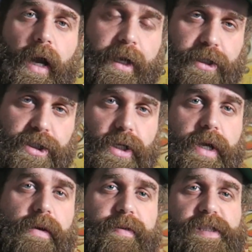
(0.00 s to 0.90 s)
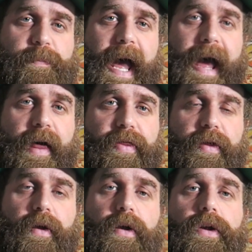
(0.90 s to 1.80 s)
I'm gonna show you this
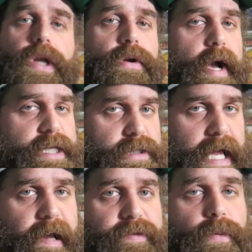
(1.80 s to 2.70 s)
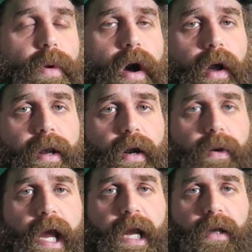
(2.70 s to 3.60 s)
path. You guys will have to walk it, all
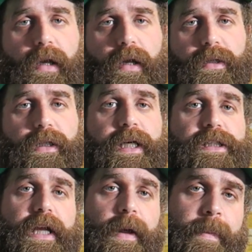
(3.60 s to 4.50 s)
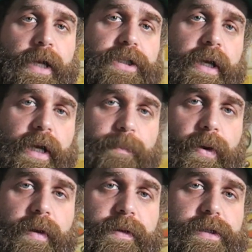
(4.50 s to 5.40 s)
right? The links that I mentioned, I'm gonna
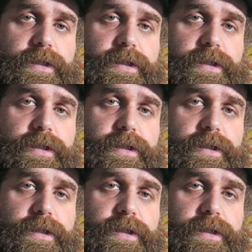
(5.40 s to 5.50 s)
put in the